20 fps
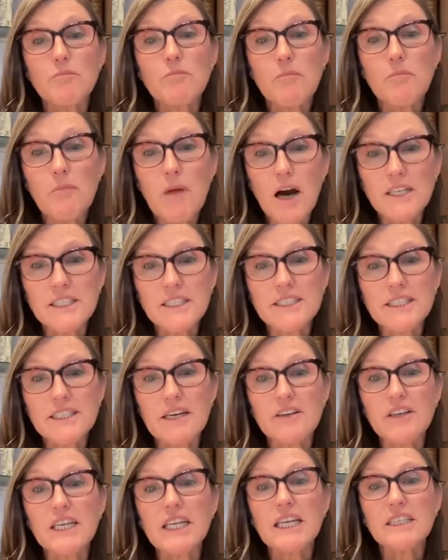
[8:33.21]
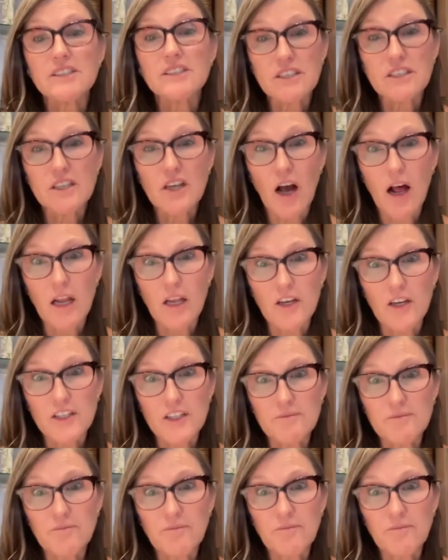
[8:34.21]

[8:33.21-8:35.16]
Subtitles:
monetary scholar.